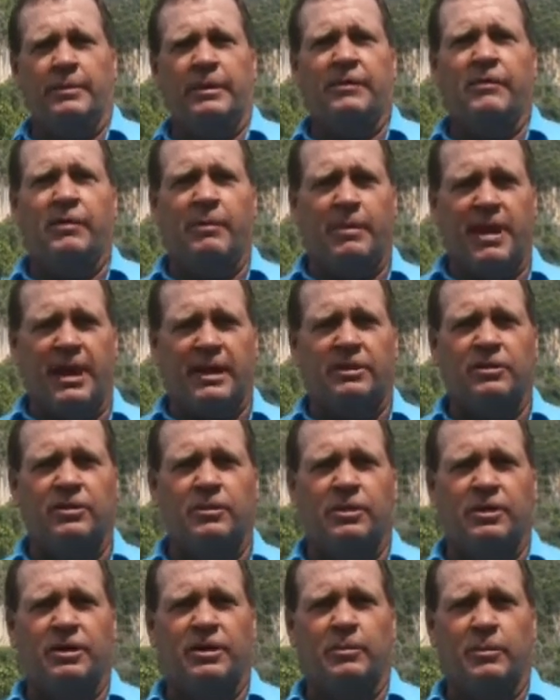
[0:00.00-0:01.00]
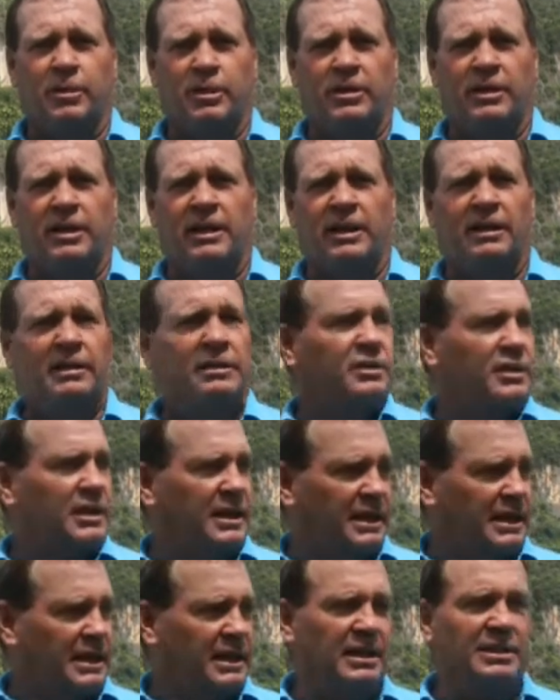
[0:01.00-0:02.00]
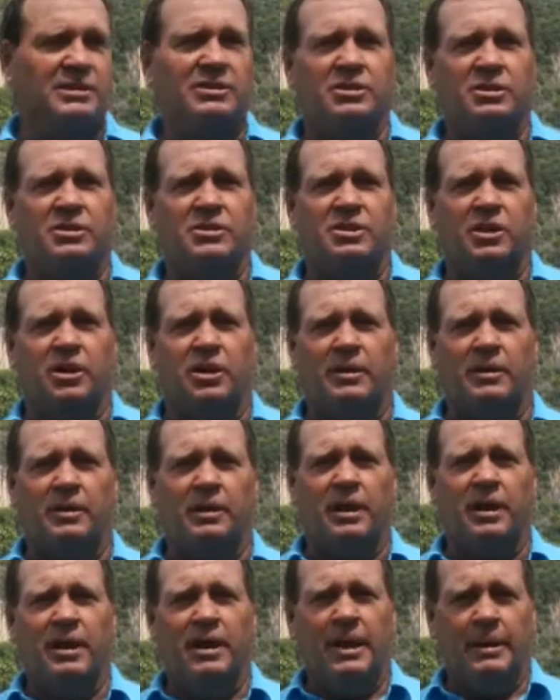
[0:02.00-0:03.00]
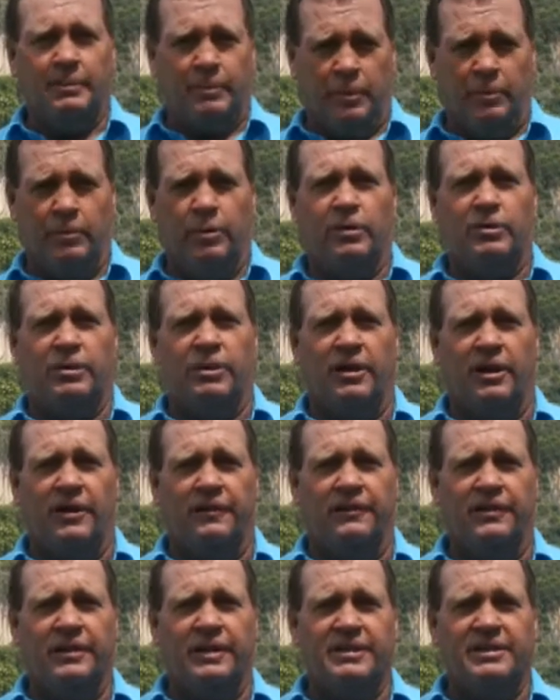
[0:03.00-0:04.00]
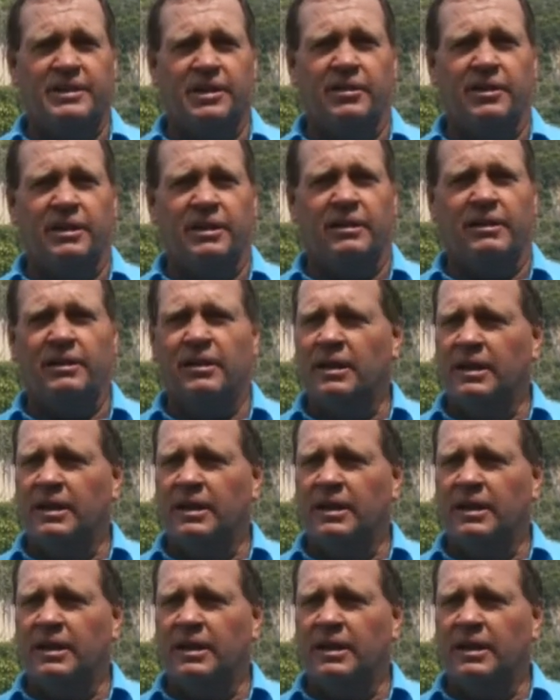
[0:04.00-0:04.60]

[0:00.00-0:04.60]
giving back to the community to get kids to start and promote golf in this area,